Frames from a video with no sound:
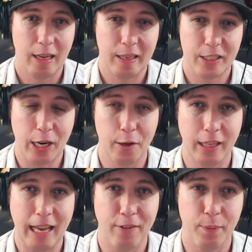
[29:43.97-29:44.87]

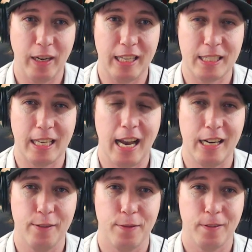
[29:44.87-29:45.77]
Generally, everybody's kind
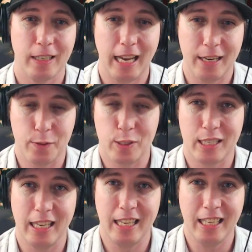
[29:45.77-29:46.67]
of
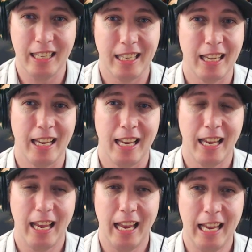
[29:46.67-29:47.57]
skinny,
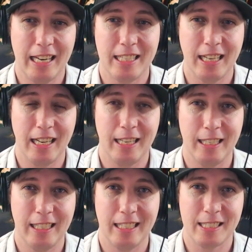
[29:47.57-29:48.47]
and
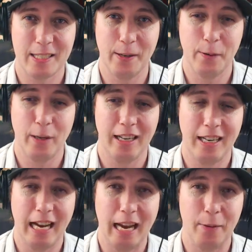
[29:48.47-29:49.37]
so
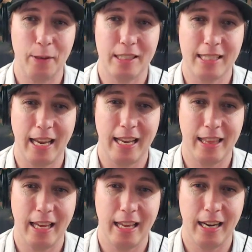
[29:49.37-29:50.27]
I would say
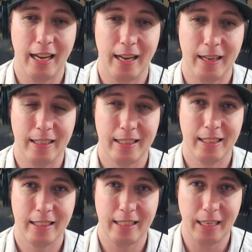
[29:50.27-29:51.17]
that
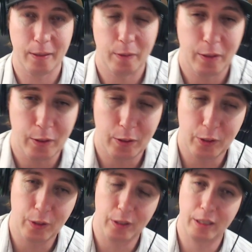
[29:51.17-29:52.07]
that
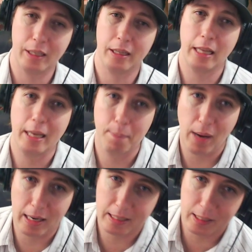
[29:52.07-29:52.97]
the
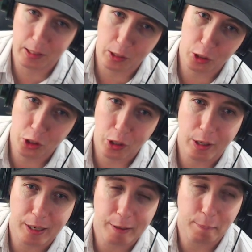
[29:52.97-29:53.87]
hitboxes
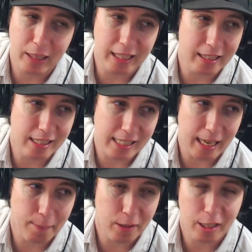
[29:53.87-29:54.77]
should be the
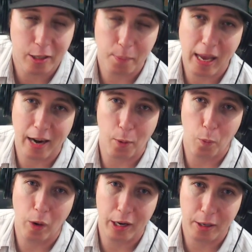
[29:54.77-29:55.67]
same no matter
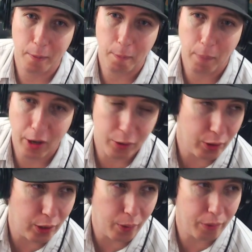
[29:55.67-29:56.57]
what model you
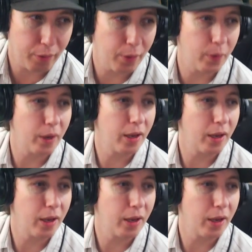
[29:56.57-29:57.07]
go through.